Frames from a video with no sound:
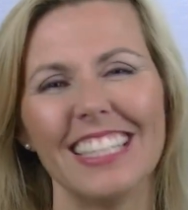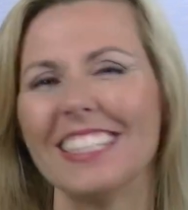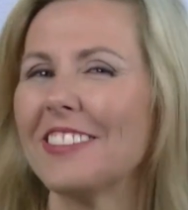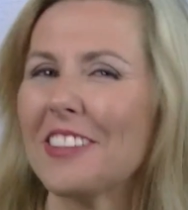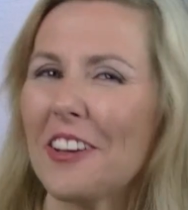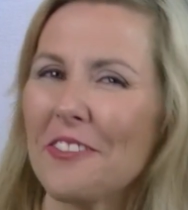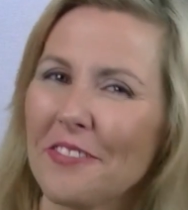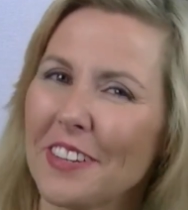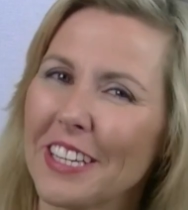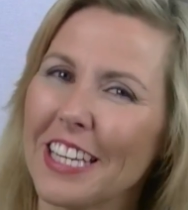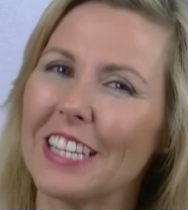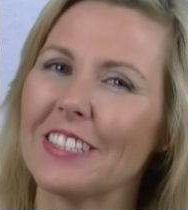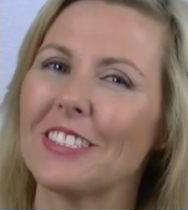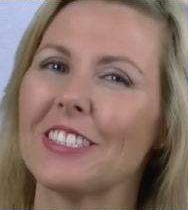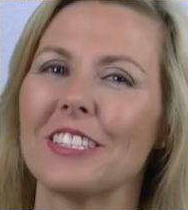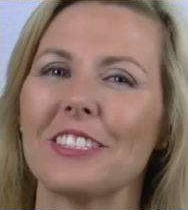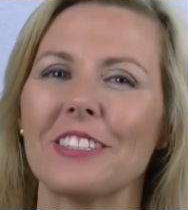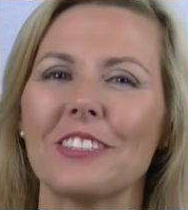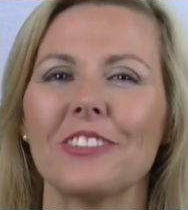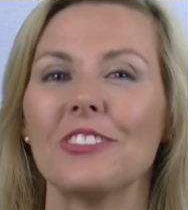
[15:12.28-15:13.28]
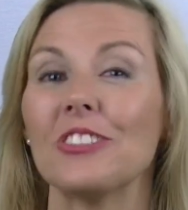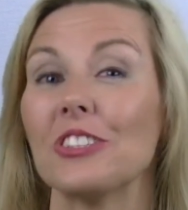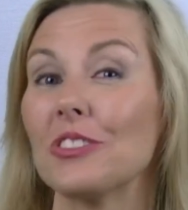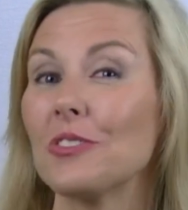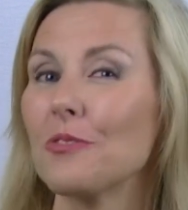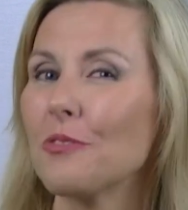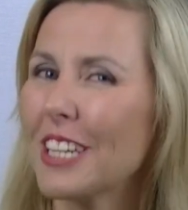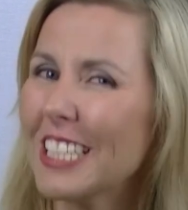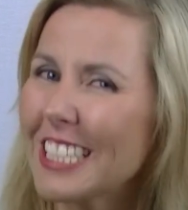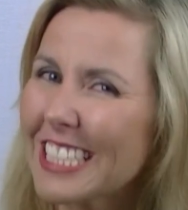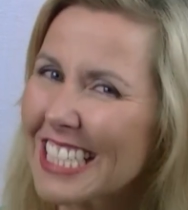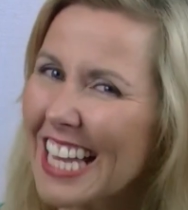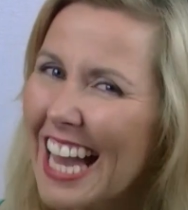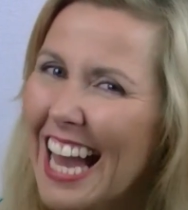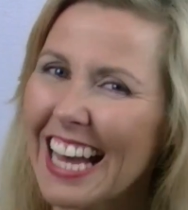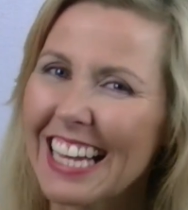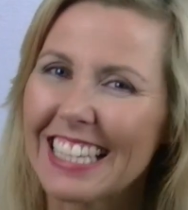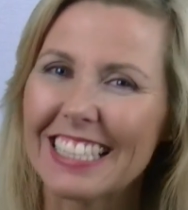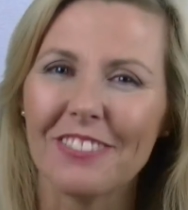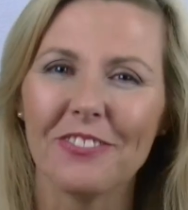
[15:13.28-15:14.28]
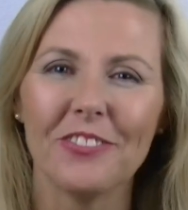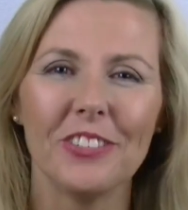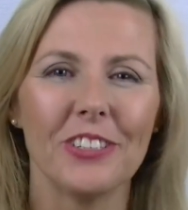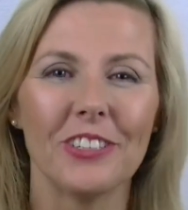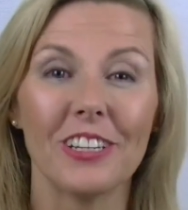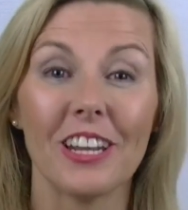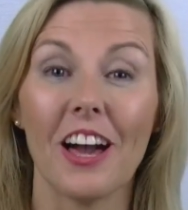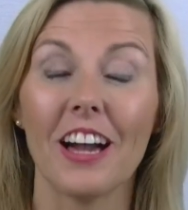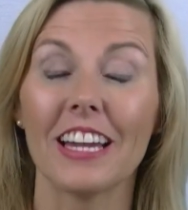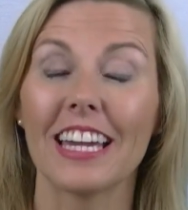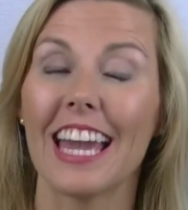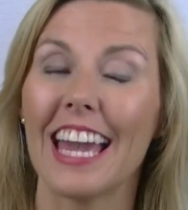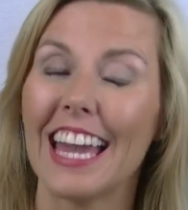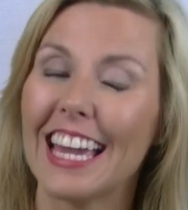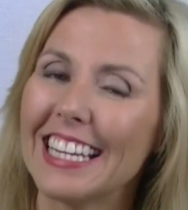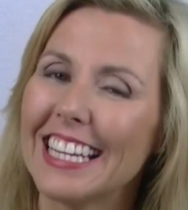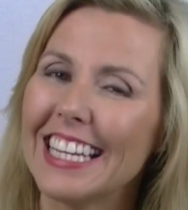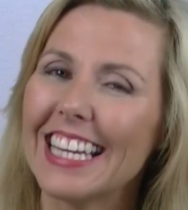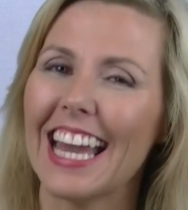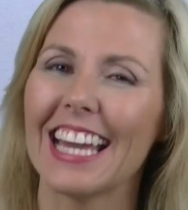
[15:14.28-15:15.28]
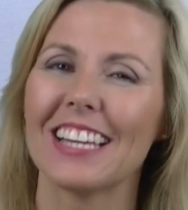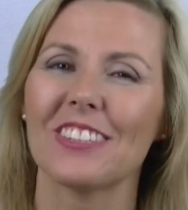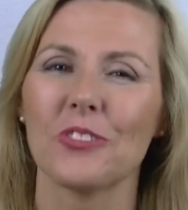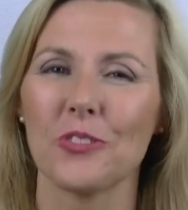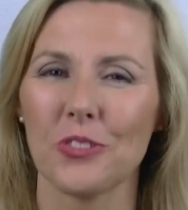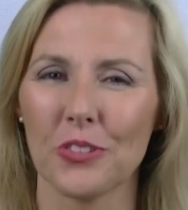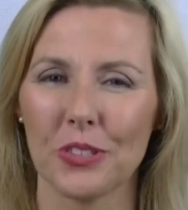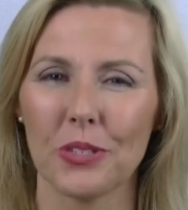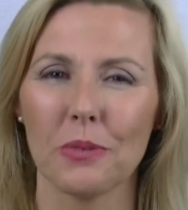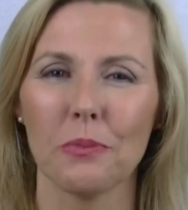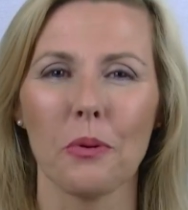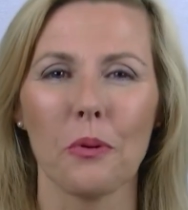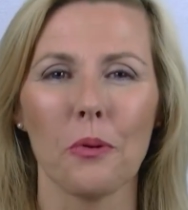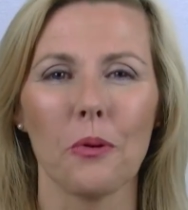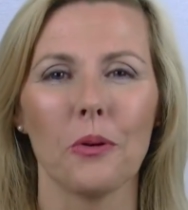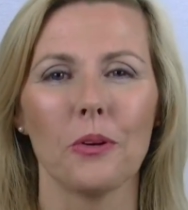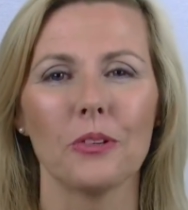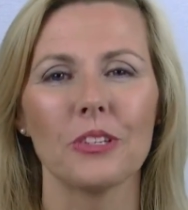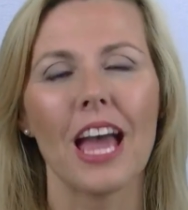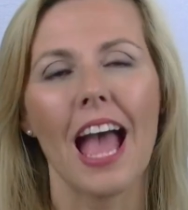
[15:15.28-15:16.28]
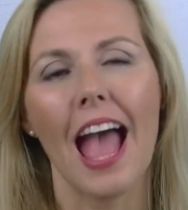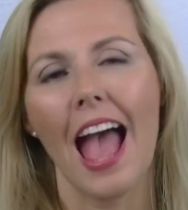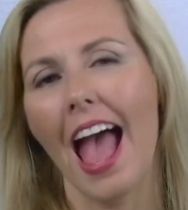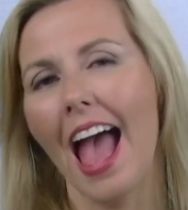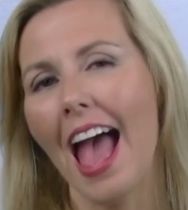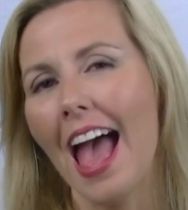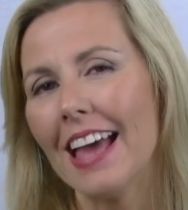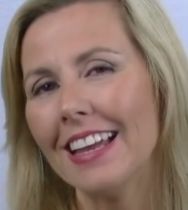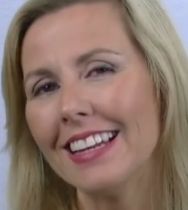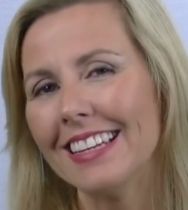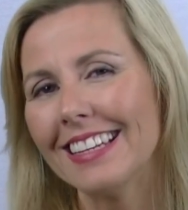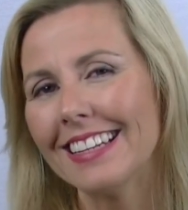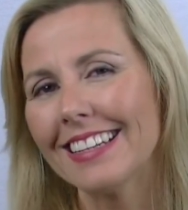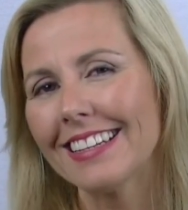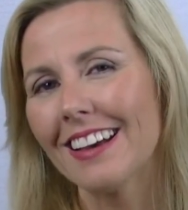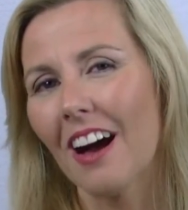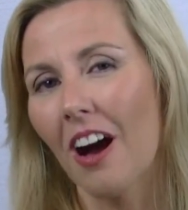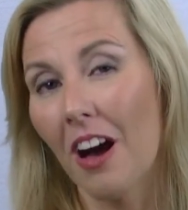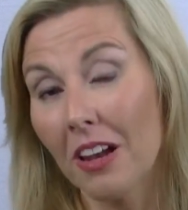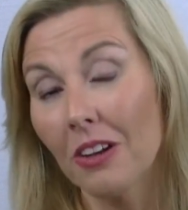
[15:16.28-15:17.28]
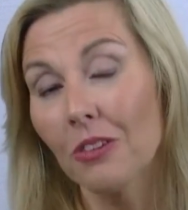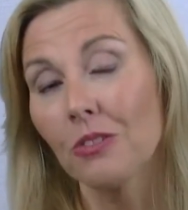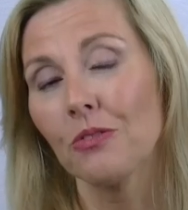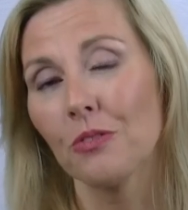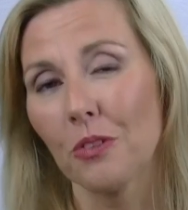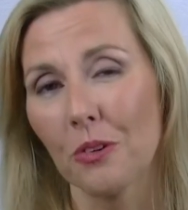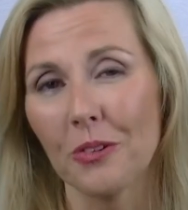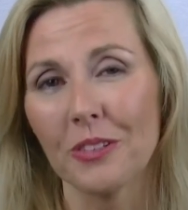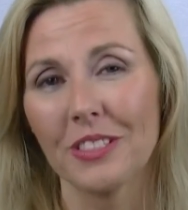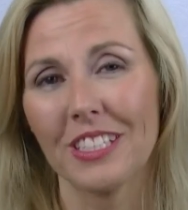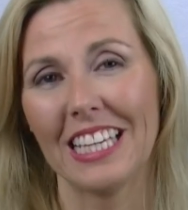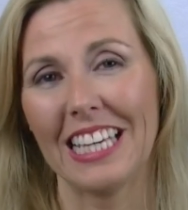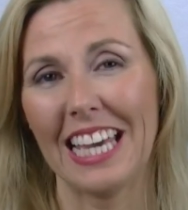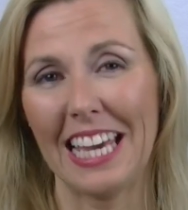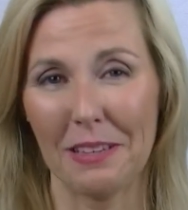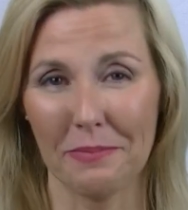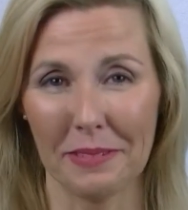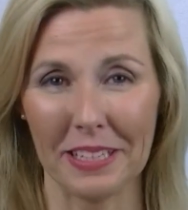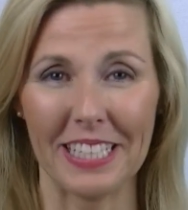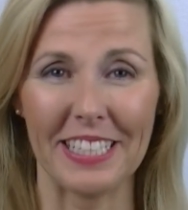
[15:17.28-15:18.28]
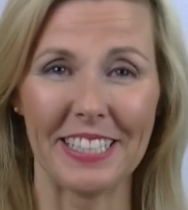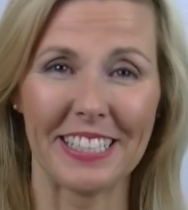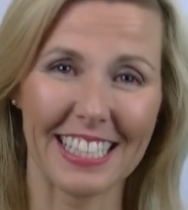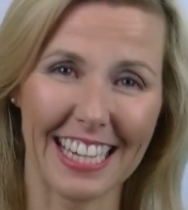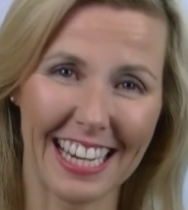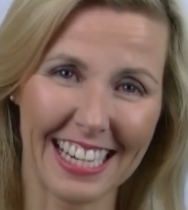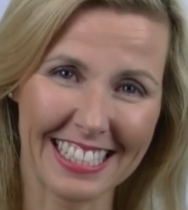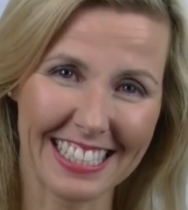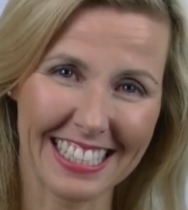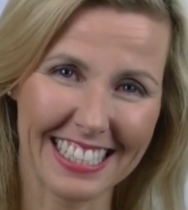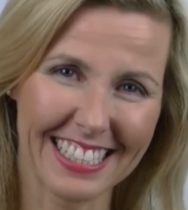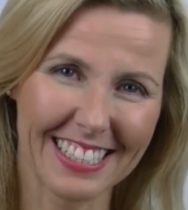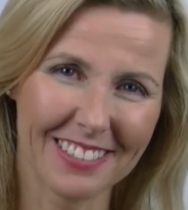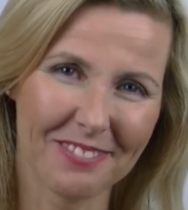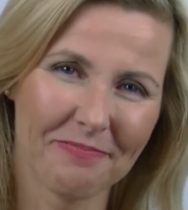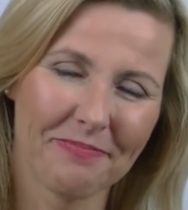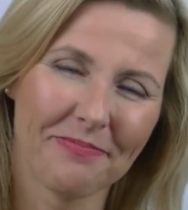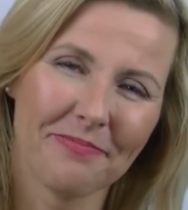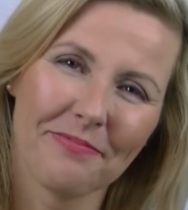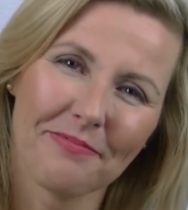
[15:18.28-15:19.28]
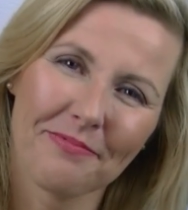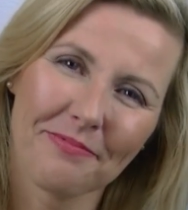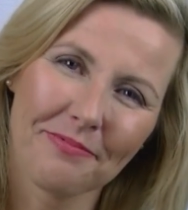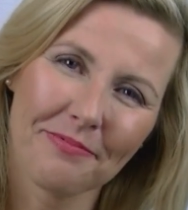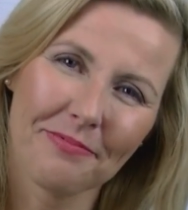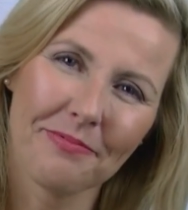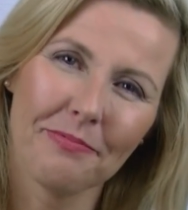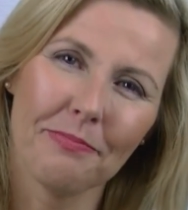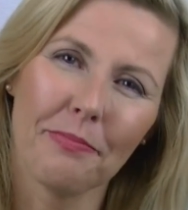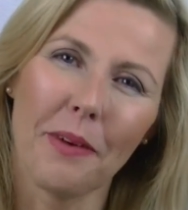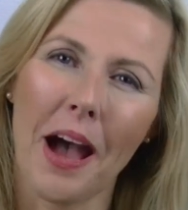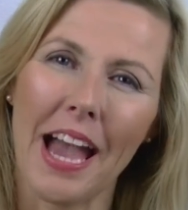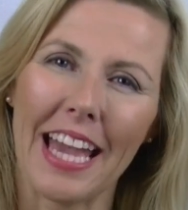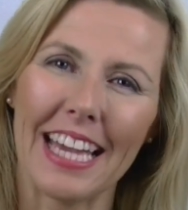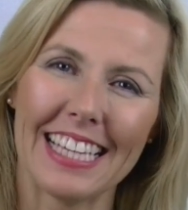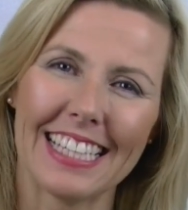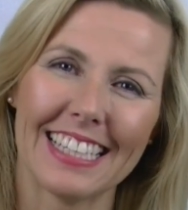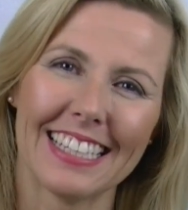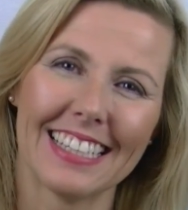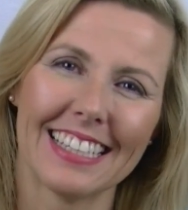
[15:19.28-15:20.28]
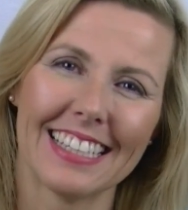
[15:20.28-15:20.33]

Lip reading: Don't forget to just reach out if you'd like any extra support, and I look forward to keeping in touch. Bye.